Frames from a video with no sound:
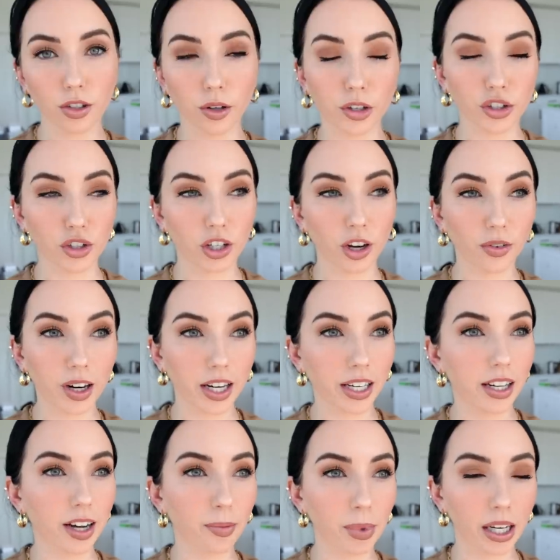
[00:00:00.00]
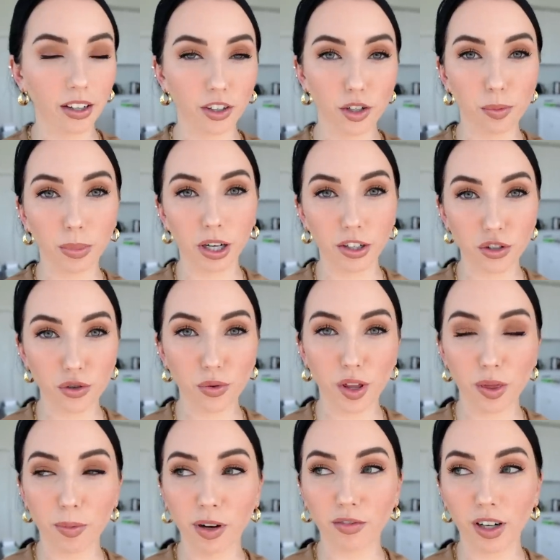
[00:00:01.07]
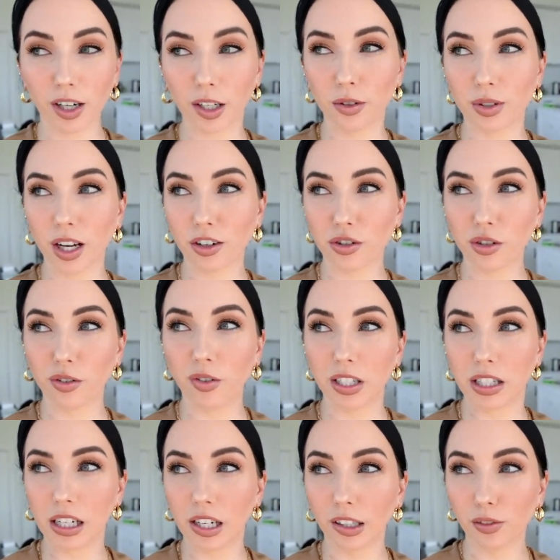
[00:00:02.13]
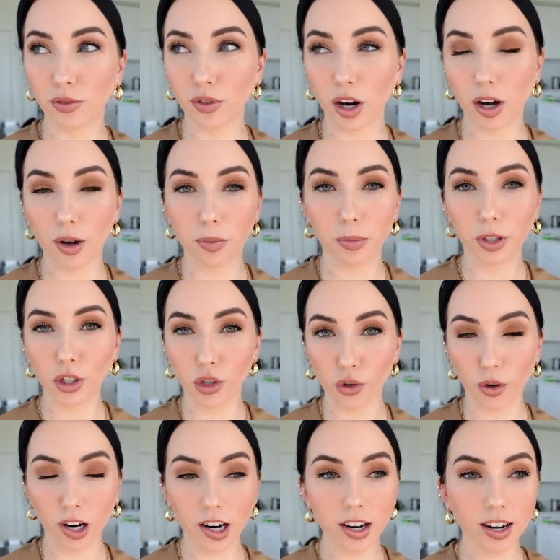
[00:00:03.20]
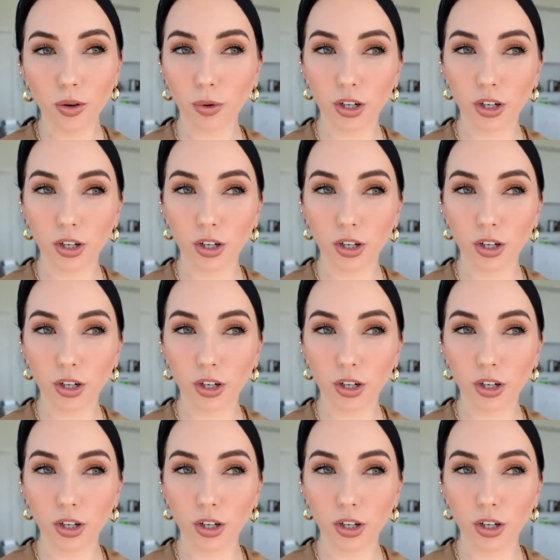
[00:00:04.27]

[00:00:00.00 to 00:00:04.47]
So I just got ready. I'm headed to brunch with my friend who's actually visiting from New York.